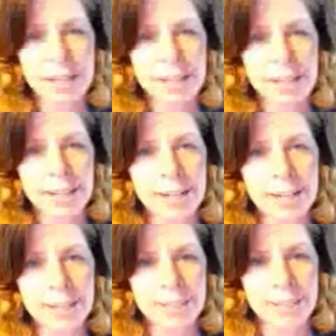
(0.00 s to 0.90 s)
It
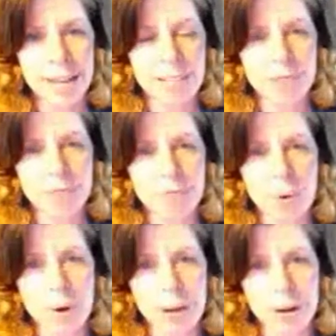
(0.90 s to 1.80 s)
is. It has a
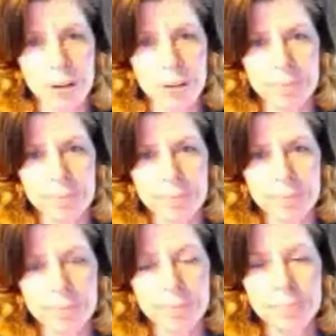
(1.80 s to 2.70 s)
foyer.
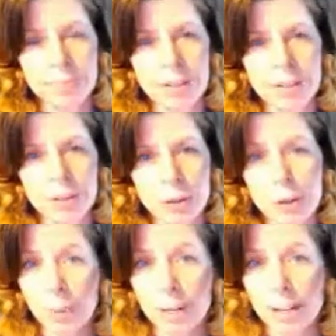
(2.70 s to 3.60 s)
And so you
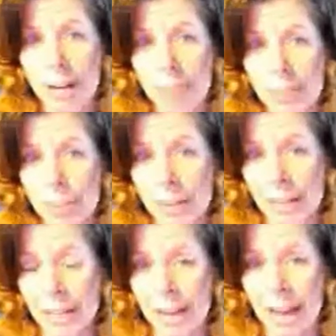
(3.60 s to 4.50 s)
ring up to
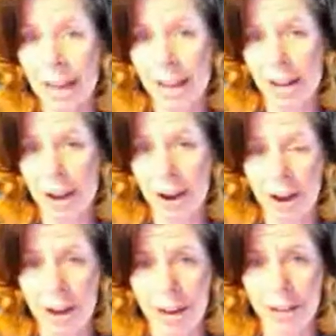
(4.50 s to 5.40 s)
me, and
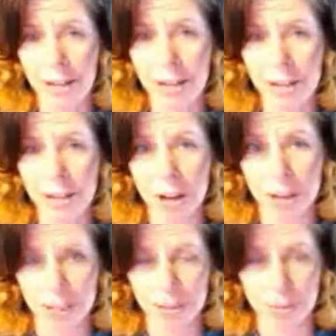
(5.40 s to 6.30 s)
I unlock
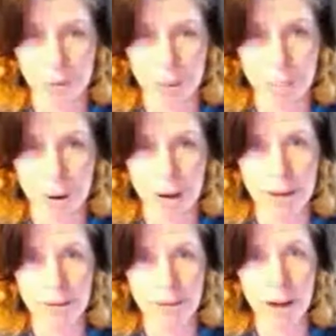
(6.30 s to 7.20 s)
it from my
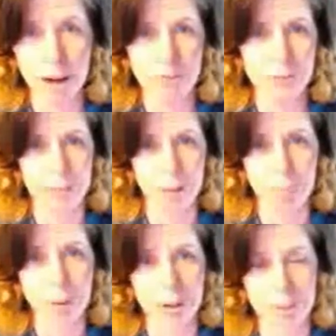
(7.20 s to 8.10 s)
lofty
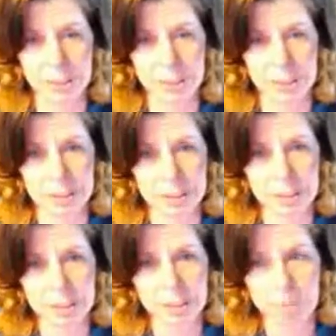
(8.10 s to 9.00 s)
apartment.
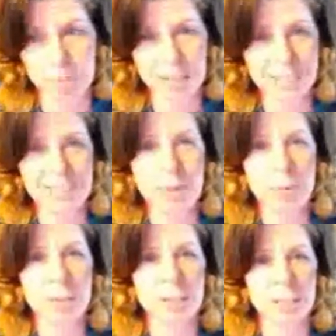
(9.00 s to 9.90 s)
But it didn't
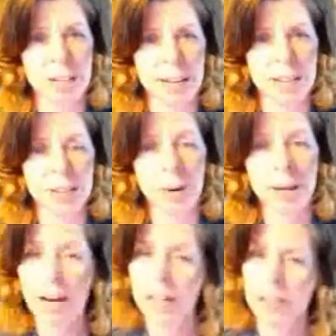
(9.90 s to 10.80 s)
work today, so I
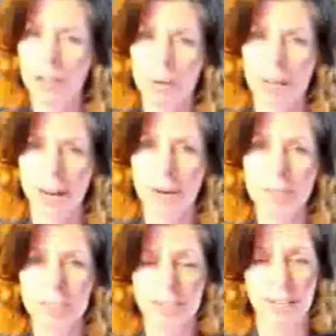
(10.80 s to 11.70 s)
got to go
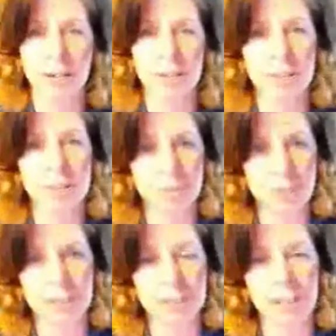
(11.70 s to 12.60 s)
downstairs and
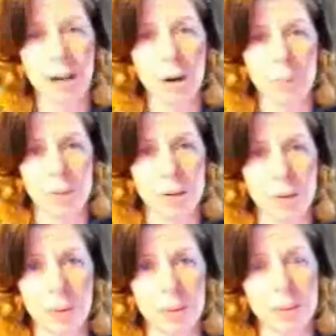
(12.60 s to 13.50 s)
physically open the
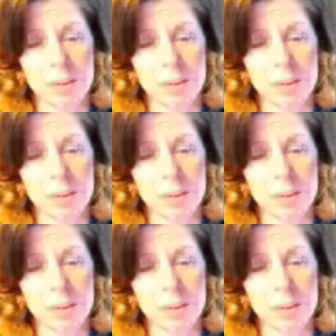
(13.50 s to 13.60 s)
door.